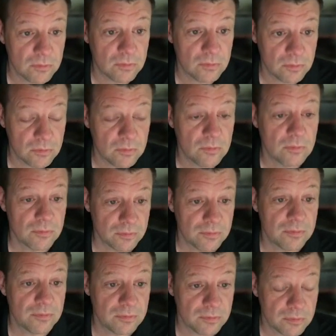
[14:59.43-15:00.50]

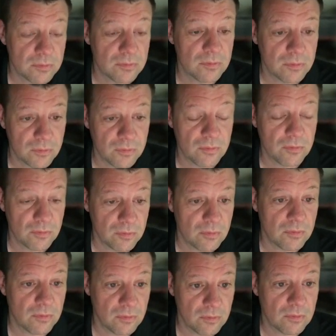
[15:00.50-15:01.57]

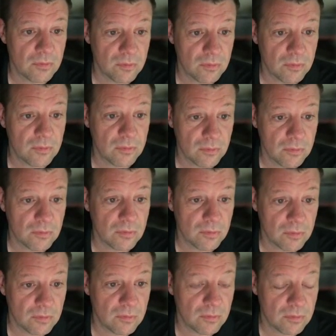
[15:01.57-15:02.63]

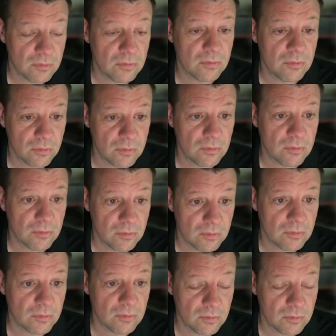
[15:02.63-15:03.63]
(not speaking)